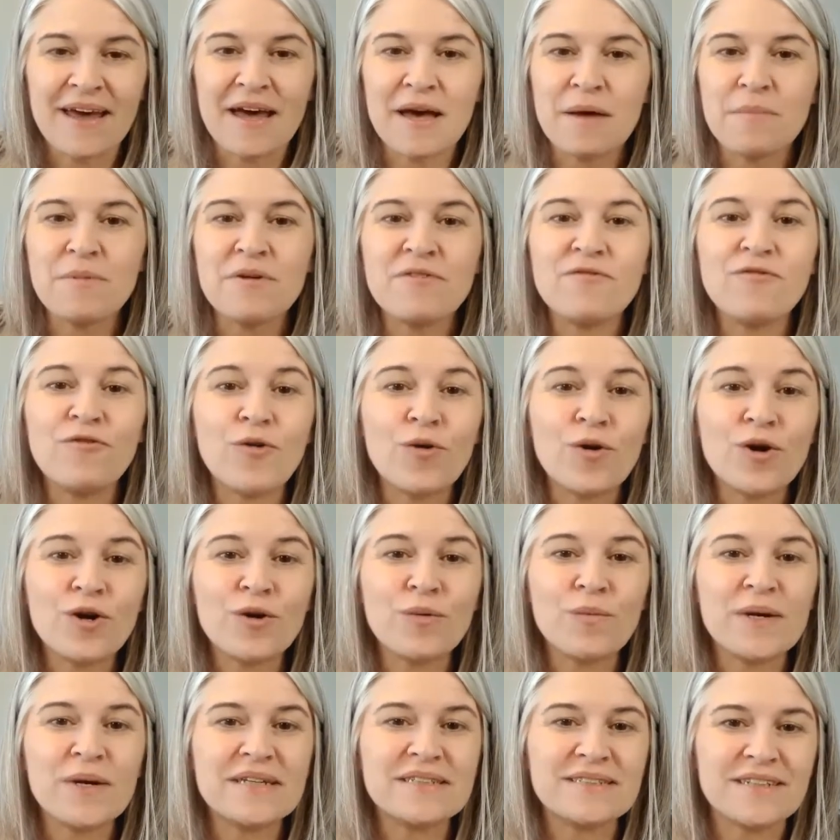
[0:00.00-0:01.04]
And before
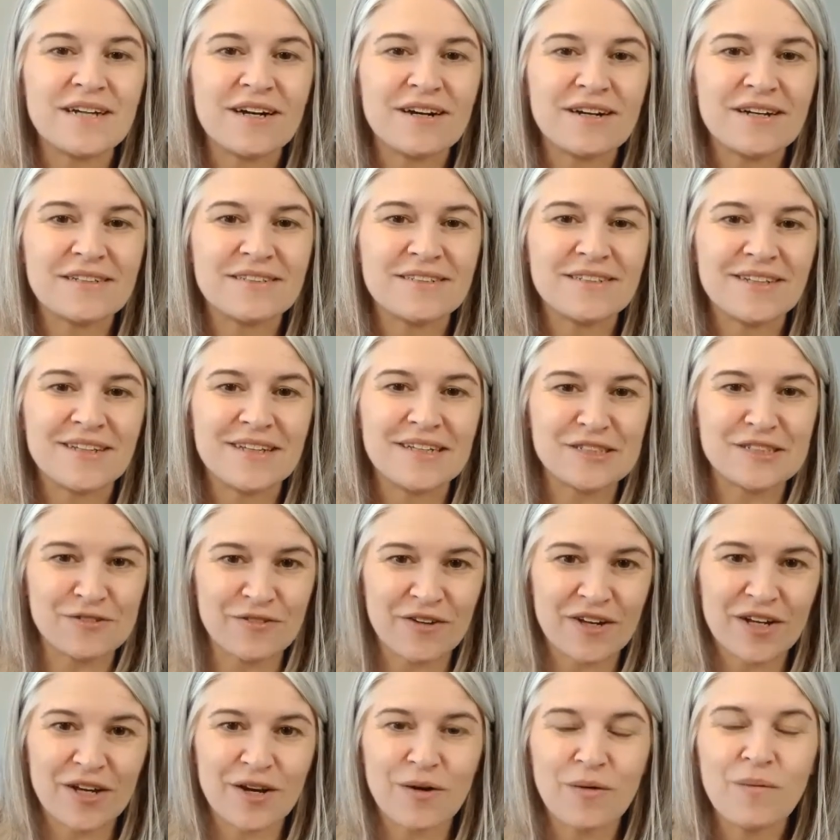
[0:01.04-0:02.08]
we start into this
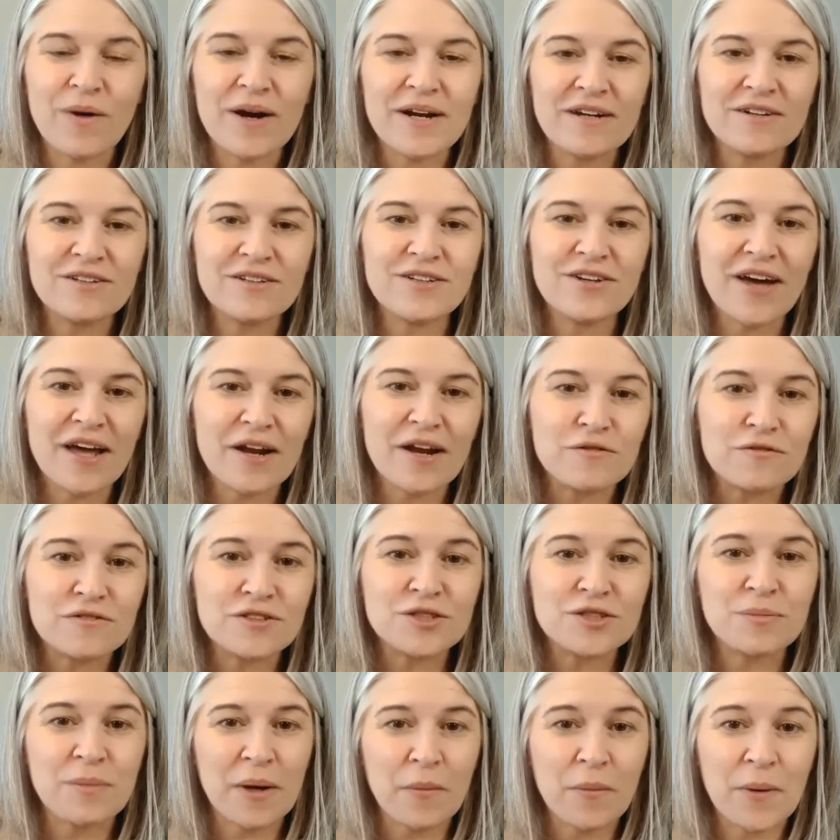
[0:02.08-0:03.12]
video, why don't you head over
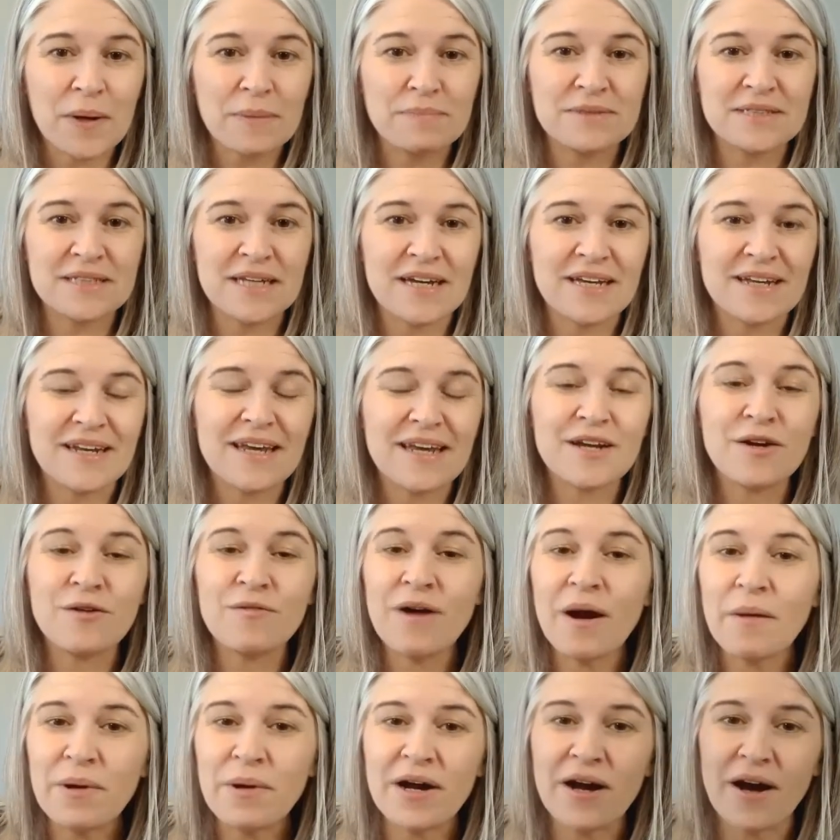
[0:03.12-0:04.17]
to my website and
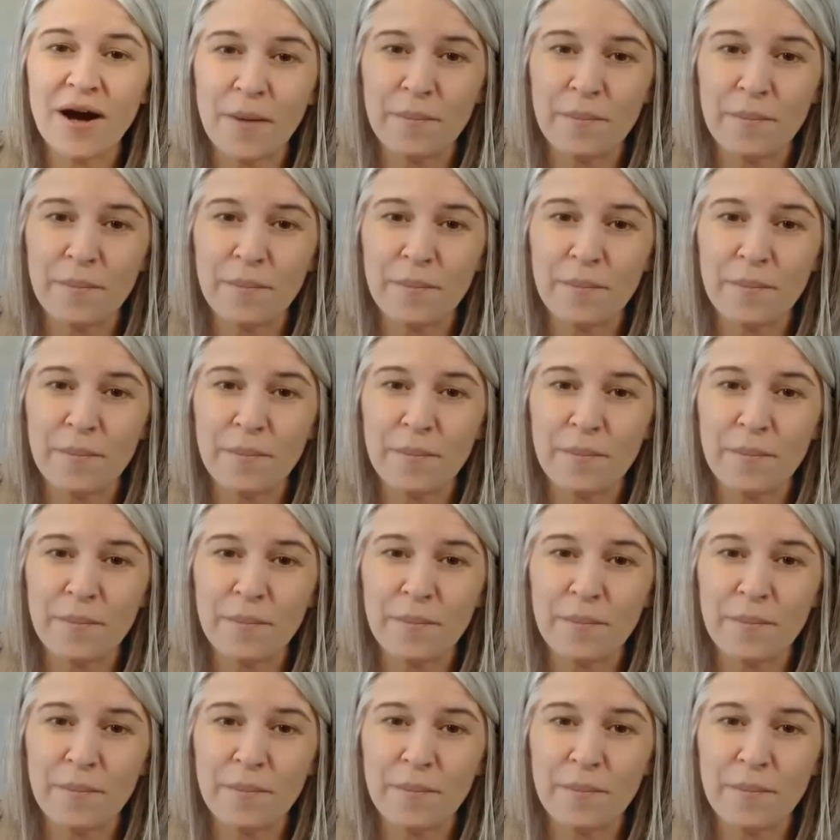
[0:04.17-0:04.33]
grab a